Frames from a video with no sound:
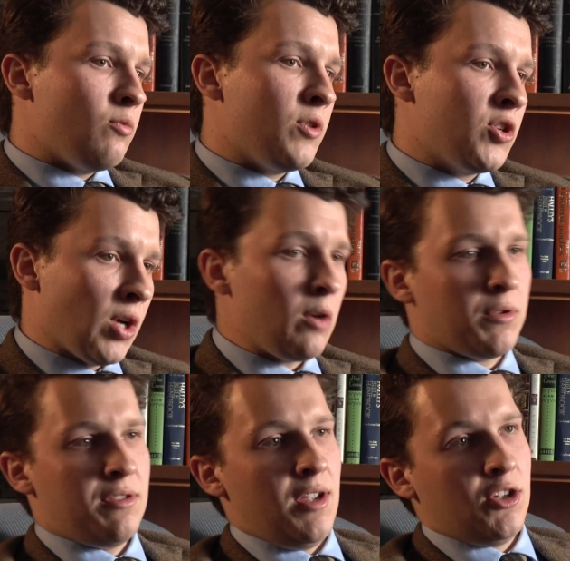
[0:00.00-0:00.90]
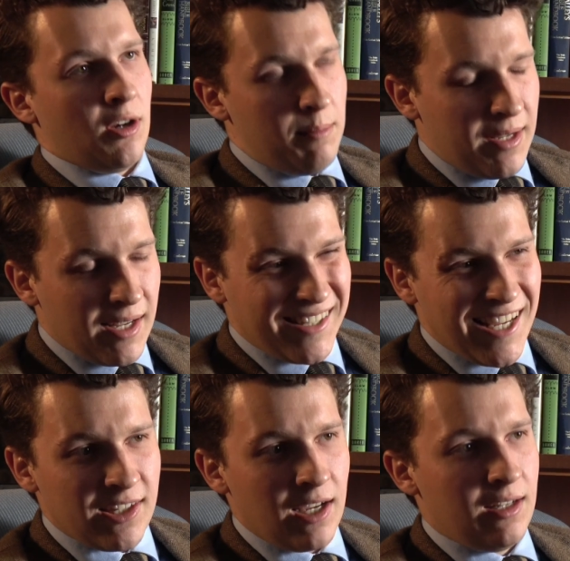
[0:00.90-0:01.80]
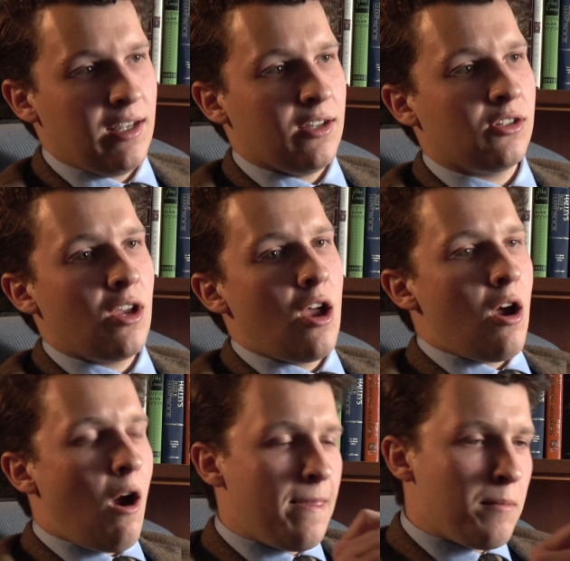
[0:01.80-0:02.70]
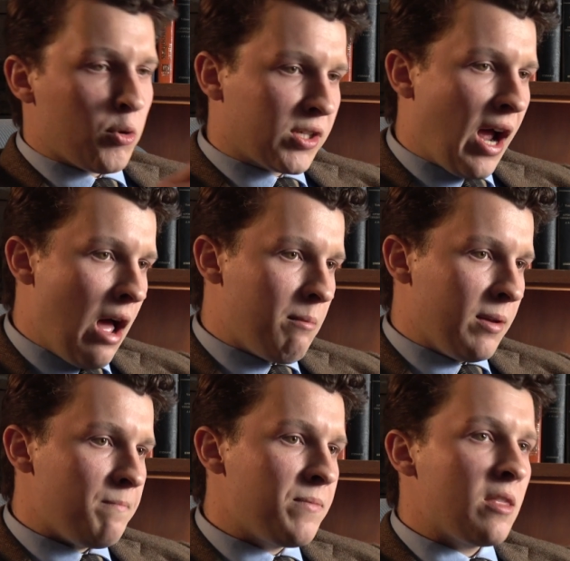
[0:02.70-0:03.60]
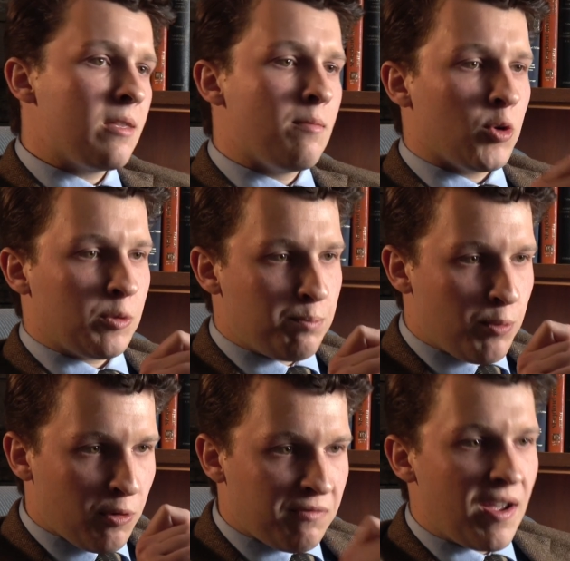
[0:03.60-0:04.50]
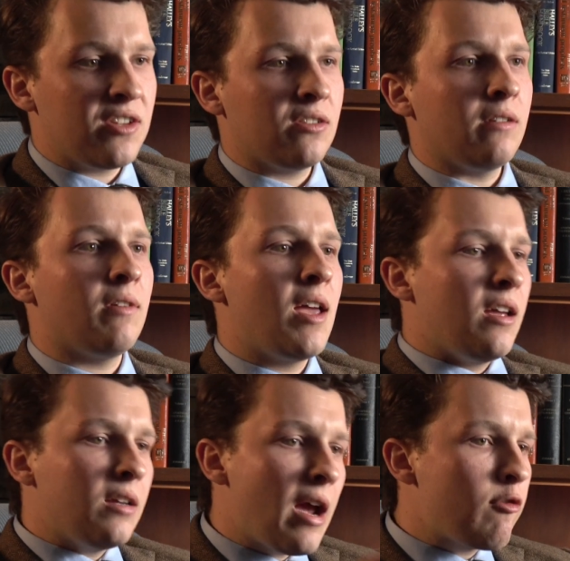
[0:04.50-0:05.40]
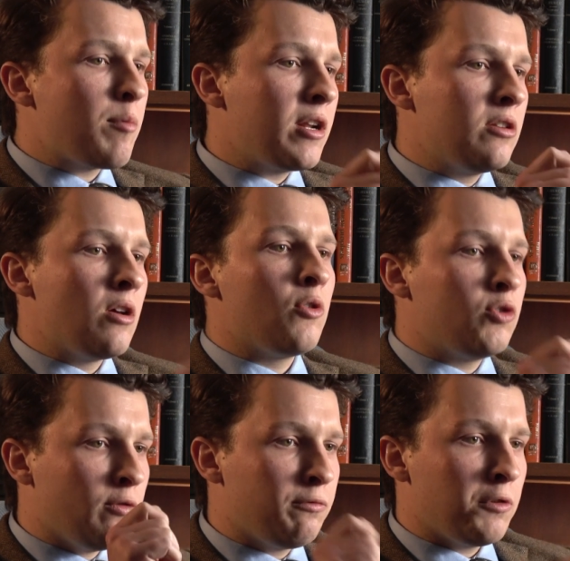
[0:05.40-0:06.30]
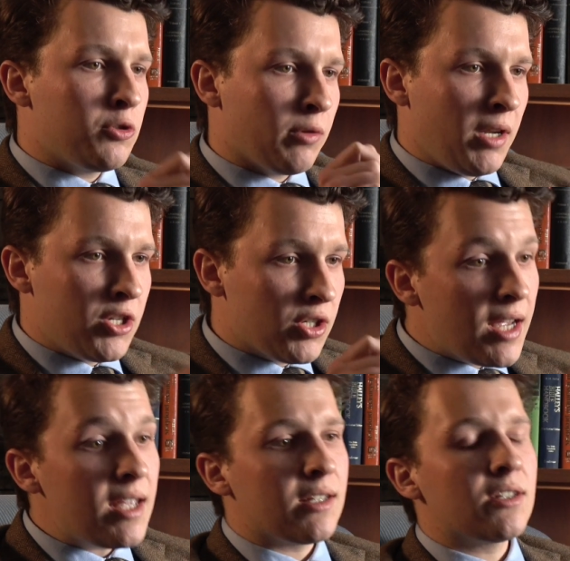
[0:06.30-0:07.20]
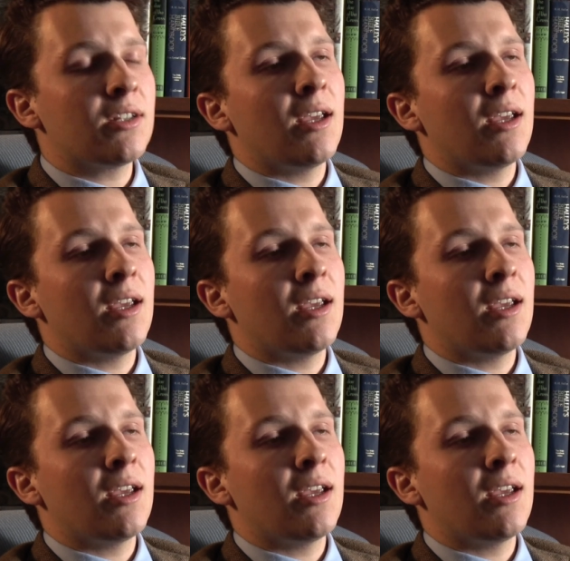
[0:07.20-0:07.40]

we start with Nietzsche because his ideas are the most common, the most pervasive. Everybody knows who Friedrich Nietzsche is,